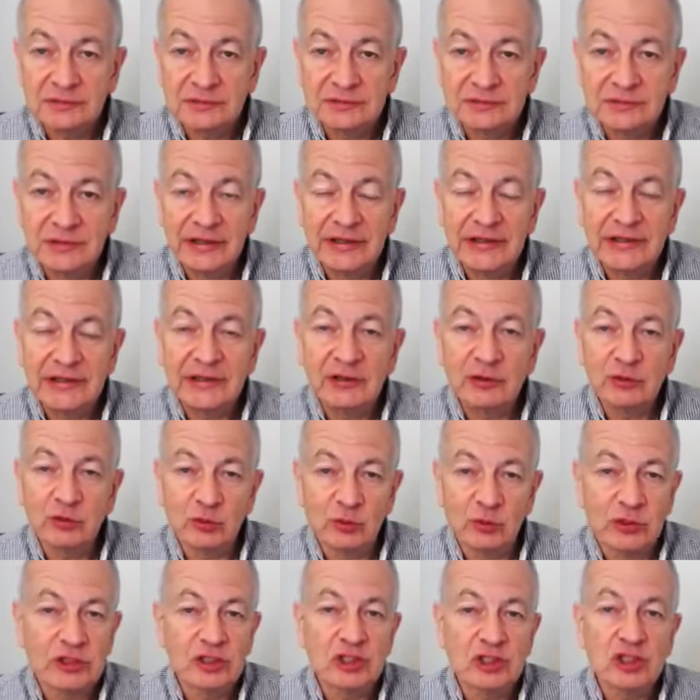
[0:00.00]
He
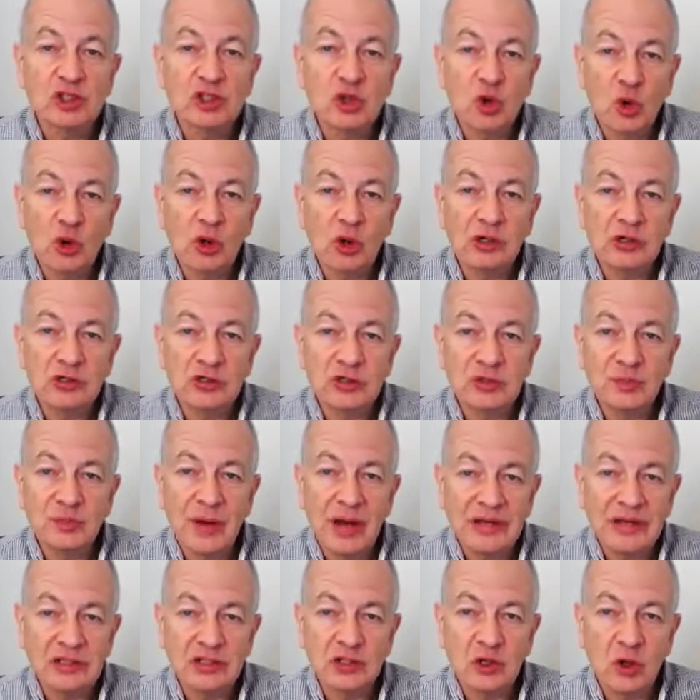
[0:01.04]
restores
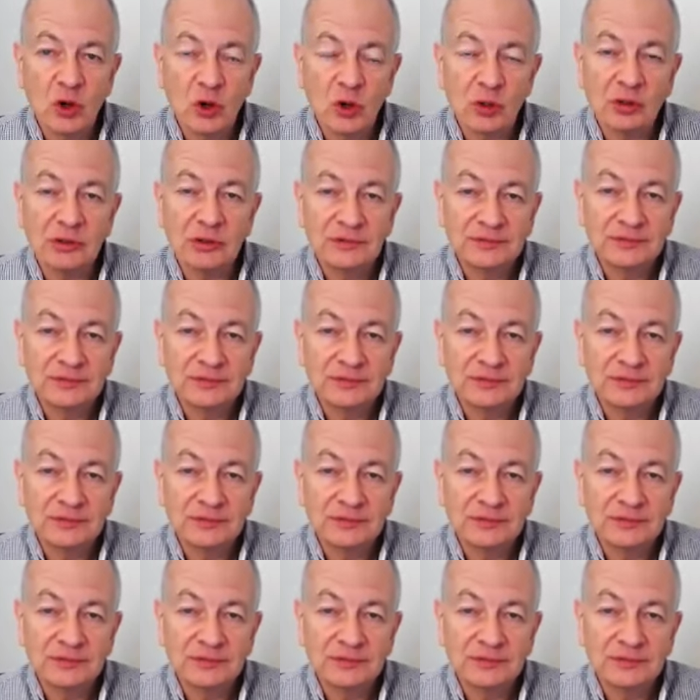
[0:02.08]
my soul.